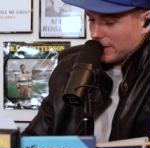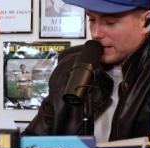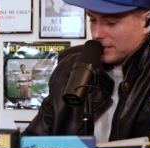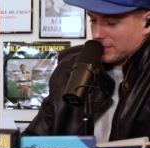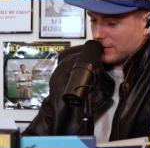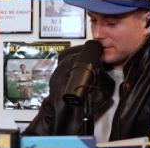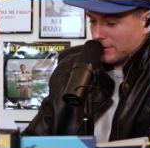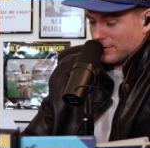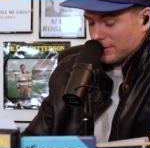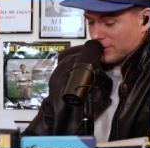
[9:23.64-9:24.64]
And I said,
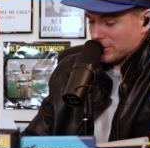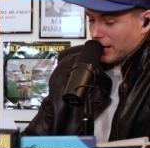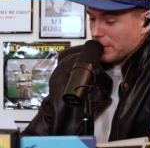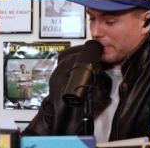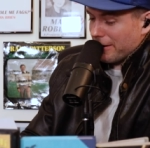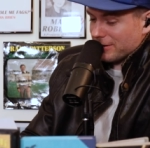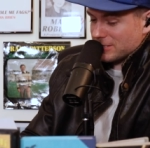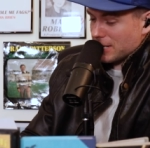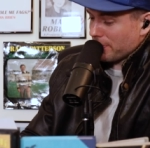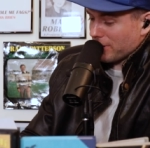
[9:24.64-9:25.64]
Does Dolly Parton
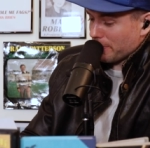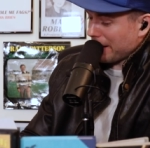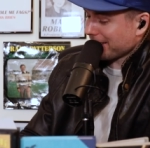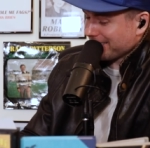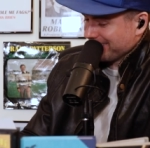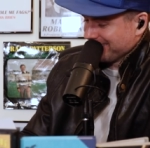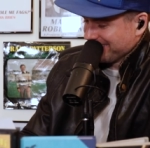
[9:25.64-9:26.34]
sleep on her back?